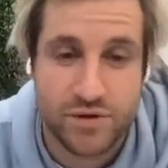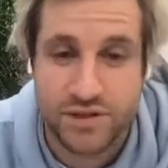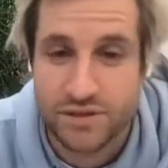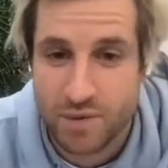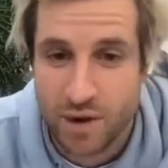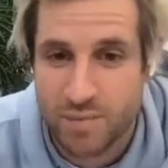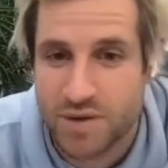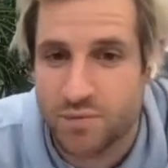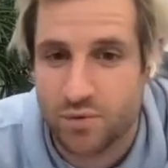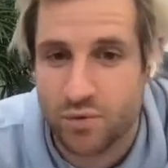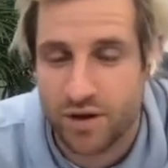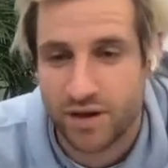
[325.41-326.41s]
really smart
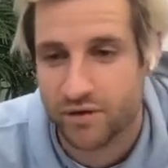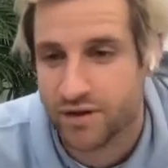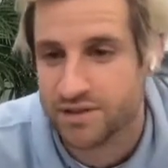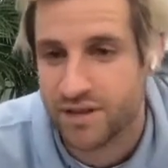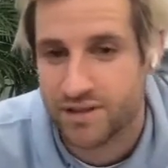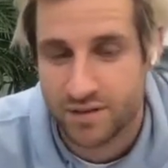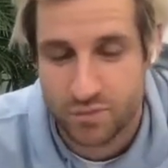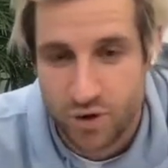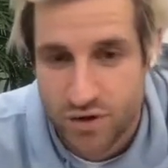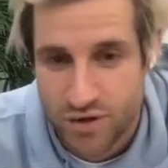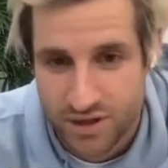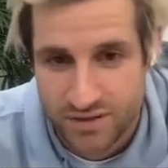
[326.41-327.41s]
people working on exciting
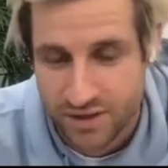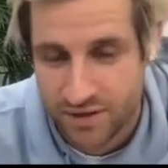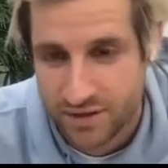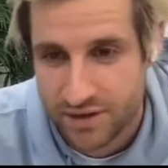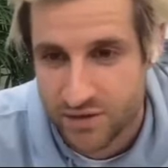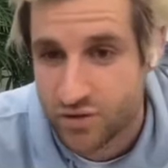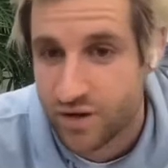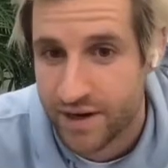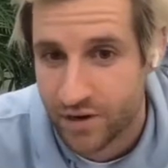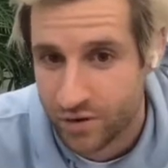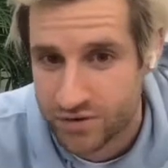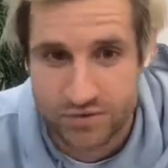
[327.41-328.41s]
projects and
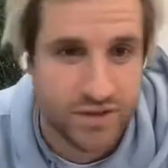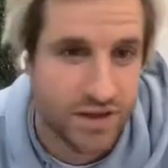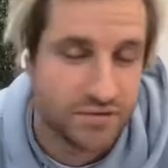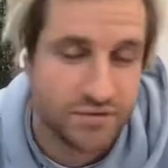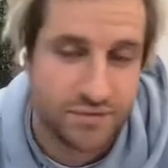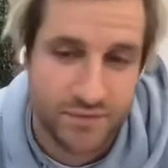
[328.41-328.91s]
trying lots of stuff.